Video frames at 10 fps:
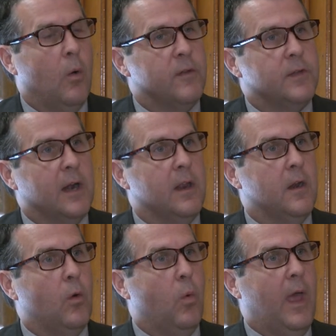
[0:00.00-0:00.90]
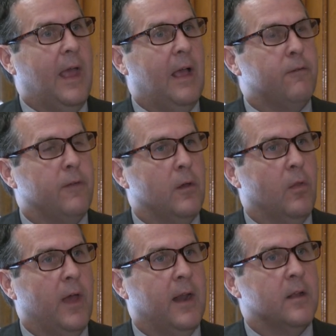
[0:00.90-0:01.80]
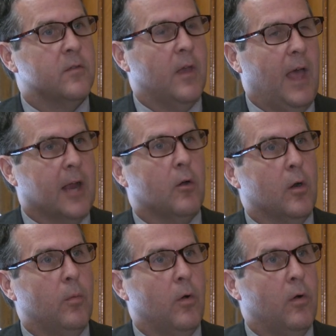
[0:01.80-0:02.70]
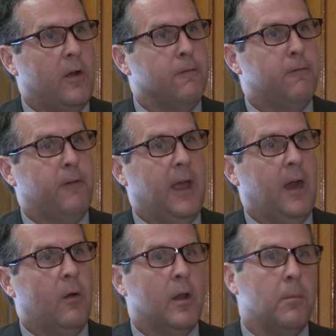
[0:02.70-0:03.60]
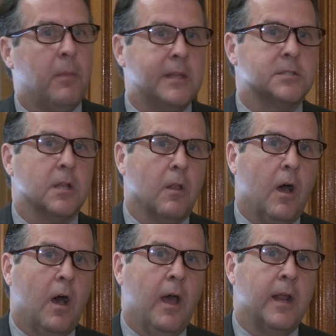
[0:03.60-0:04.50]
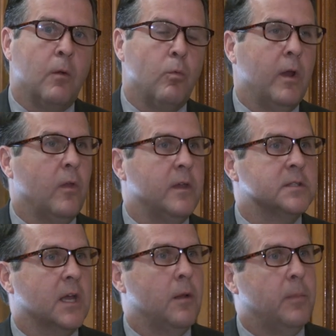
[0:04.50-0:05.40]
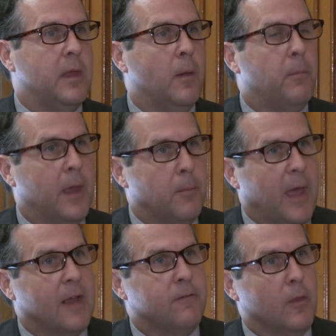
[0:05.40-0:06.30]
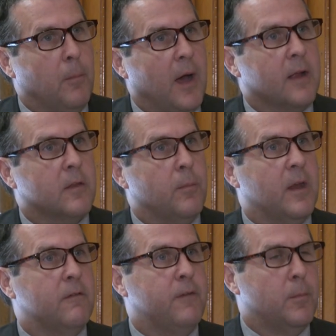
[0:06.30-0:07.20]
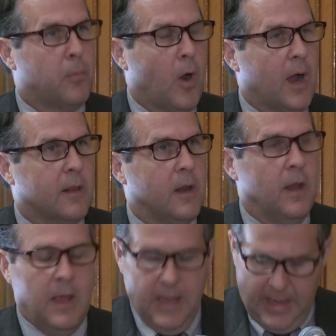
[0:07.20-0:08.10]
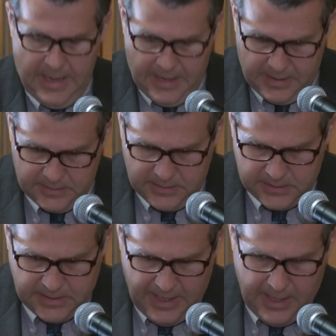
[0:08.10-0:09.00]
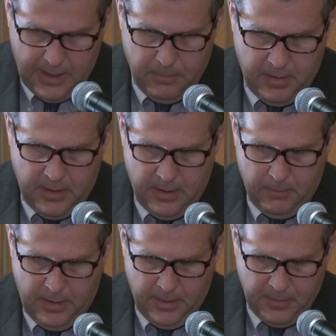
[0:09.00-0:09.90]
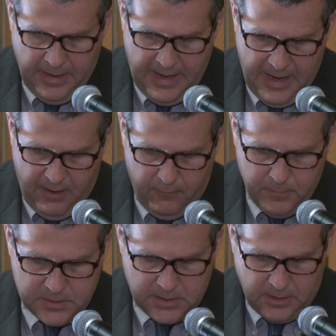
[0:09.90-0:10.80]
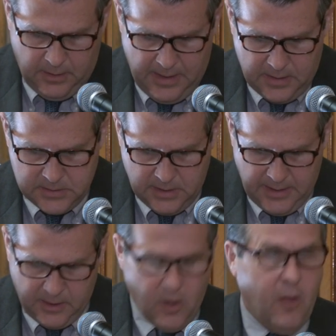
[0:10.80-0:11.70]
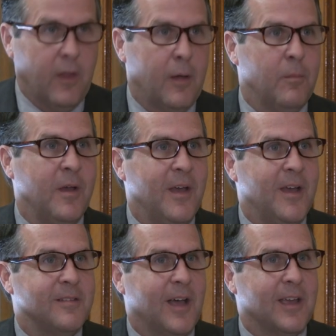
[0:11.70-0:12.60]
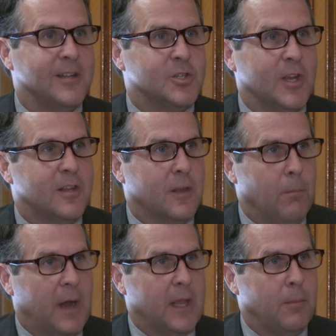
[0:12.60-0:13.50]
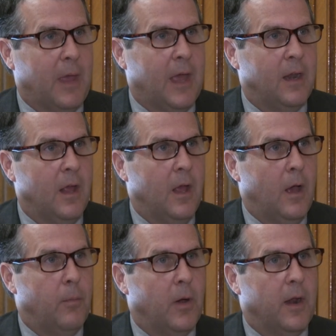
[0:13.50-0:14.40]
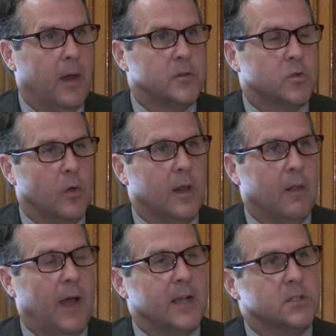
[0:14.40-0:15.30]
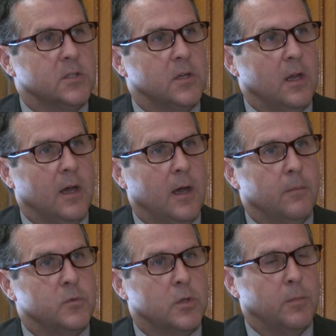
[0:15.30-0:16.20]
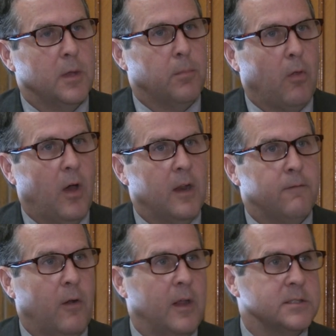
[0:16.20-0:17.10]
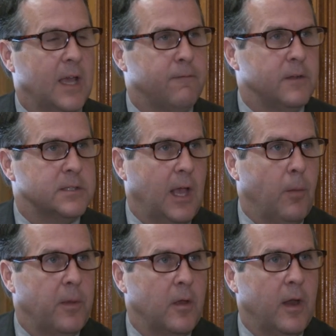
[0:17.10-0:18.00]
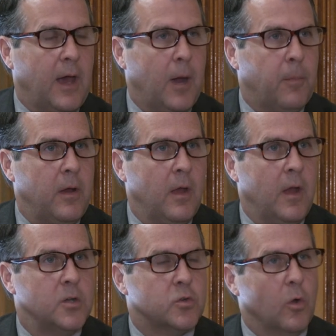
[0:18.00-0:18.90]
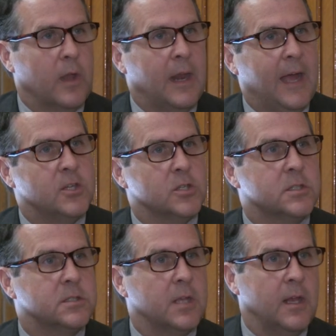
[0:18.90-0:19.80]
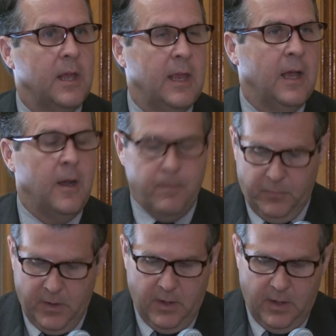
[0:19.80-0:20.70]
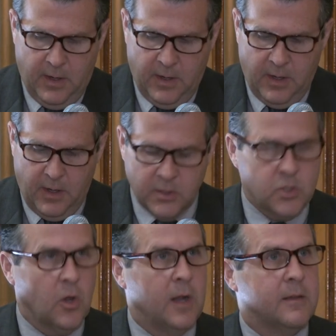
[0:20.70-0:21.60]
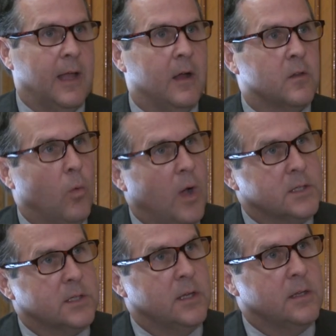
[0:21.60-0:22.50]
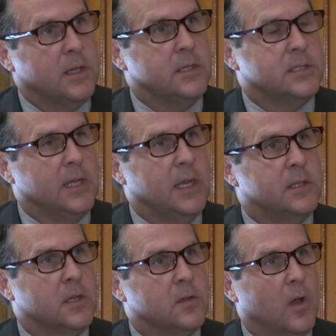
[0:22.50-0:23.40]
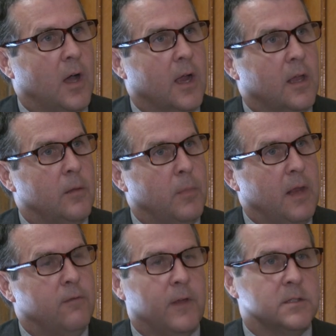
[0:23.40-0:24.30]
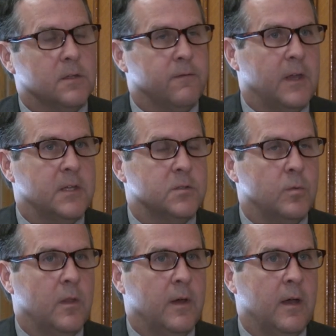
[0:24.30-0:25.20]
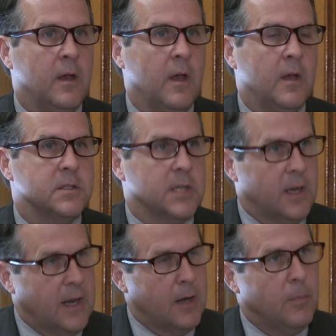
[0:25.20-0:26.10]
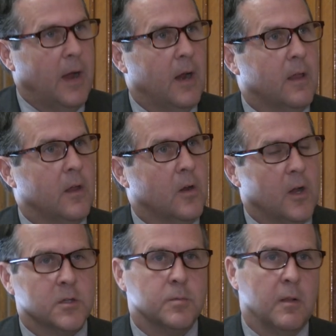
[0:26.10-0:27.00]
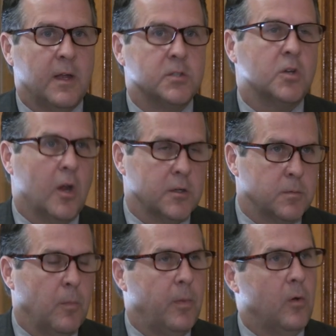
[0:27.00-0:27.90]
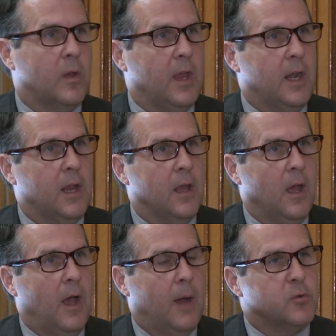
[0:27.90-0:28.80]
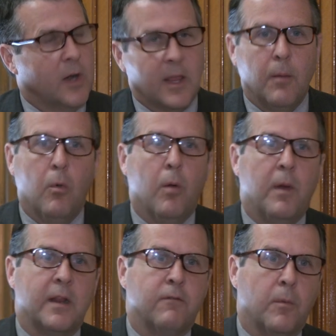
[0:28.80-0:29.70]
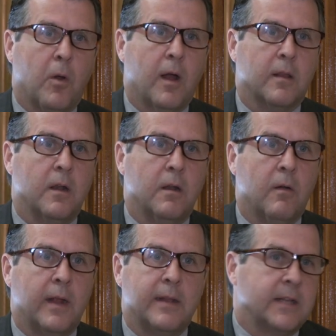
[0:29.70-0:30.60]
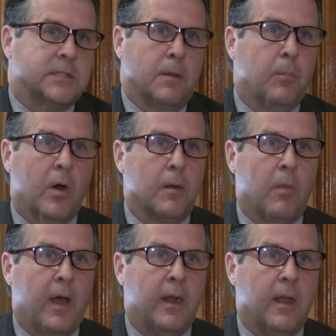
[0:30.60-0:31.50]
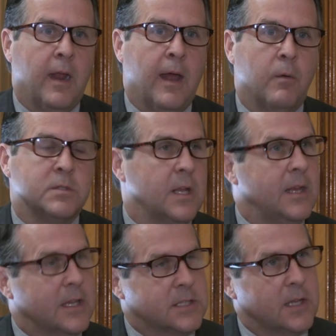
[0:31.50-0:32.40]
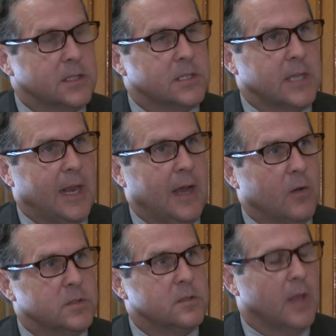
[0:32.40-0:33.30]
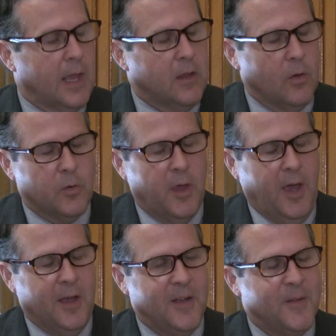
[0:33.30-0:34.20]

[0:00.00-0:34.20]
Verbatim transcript: we've done it in a way I feel that is equitable and fair and it meets the law. And it really is going to be a big bang for the buck to benefit Brockton. And at this time, um, I'm going to have Mr. Clarkson, I call him tongue in cheek the money man. But uh, Troy Clarkson um, should be applauded for his efforts helping on ARPA. Troy and I just did a um, uh, a jaunt down to Washington, D.C. to talk and meet face to face with uh, Senator Ed Markey and Congressman Lynch, Congressman Bill Keating. I'm trying to get more money for Brockton, right? That's it, bottom line. And I was in yesterday at the State House. Thank you. Yeah.